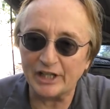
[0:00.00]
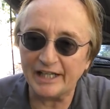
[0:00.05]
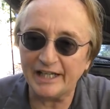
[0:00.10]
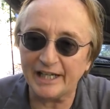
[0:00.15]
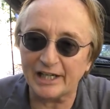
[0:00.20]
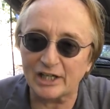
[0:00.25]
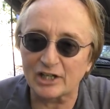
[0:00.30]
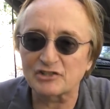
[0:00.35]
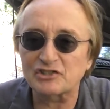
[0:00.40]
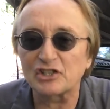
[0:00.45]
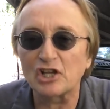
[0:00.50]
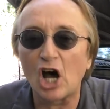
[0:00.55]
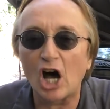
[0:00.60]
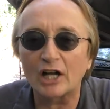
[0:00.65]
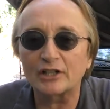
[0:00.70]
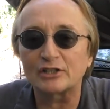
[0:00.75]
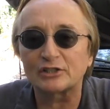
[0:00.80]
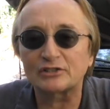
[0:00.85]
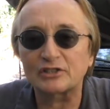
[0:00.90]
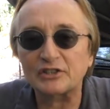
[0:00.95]
30
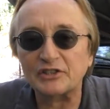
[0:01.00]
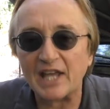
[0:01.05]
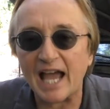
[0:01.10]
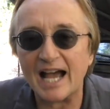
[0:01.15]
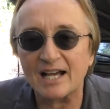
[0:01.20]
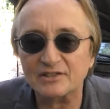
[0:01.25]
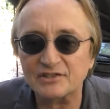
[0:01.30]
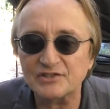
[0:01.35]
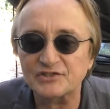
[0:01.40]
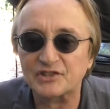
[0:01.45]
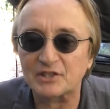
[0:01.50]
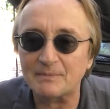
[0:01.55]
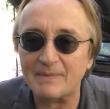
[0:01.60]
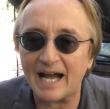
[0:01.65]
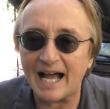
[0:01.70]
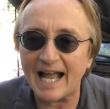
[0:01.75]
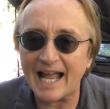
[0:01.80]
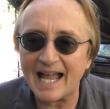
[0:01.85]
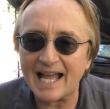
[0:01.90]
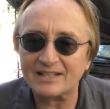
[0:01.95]
years and hundreds of
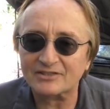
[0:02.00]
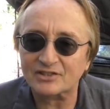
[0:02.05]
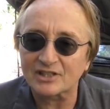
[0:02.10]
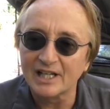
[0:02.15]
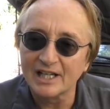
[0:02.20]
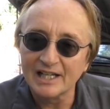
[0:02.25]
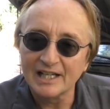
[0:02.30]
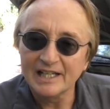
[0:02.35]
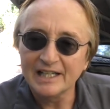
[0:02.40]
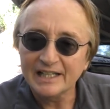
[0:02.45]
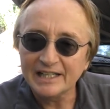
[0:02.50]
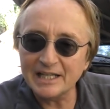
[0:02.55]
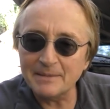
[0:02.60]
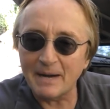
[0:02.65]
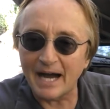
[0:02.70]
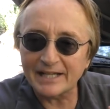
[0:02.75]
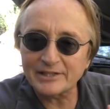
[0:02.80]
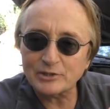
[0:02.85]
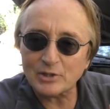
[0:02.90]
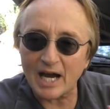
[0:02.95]
thousands of miles,
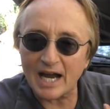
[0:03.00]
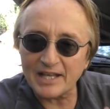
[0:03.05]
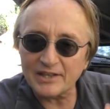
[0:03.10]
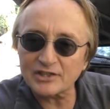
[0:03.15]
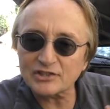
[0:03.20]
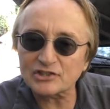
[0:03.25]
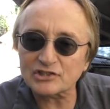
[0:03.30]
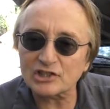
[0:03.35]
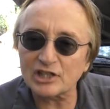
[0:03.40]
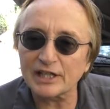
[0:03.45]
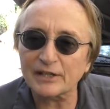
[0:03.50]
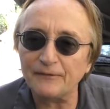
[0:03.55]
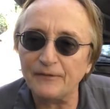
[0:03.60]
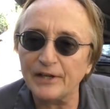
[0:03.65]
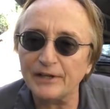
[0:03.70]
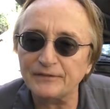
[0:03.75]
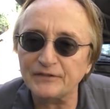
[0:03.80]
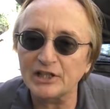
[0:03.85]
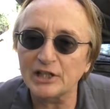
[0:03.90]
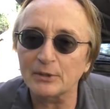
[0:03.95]
you might try the
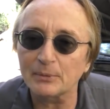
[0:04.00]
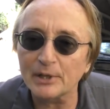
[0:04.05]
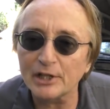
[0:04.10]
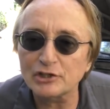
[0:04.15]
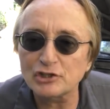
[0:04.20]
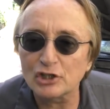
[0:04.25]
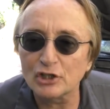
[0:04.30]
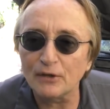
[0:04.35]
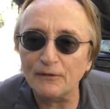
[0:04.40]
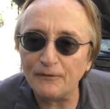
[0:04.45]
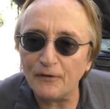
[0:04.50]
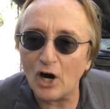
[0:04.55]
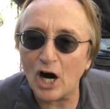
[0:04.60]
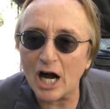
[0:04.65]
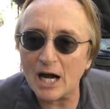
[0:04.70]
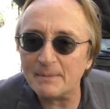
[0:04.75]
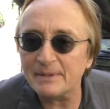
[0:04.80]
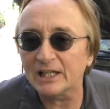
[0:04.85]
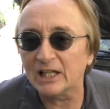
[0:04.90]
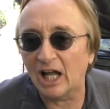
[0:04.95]
Slick 50
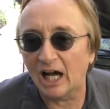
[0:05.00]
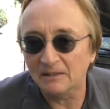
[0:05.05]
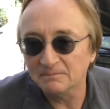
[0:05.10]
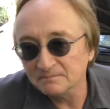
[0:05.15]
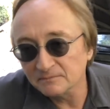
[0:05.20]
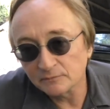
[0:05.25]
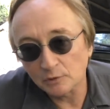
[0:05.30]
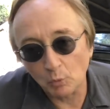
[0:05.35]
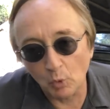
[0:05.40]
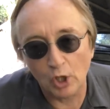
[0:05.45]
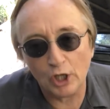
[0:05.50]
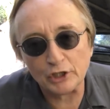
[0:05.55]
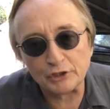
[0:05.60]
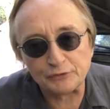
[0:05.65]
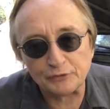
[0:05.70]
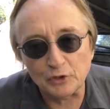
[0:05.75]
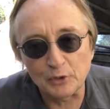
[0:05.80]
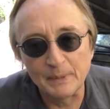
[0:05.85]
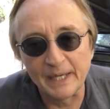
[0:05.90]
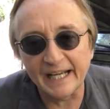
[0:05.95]
original formula.
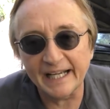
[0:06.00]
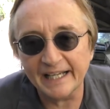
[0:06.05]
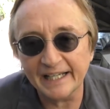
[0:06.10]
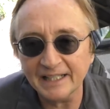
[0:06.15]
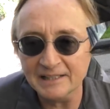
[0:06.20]
Works for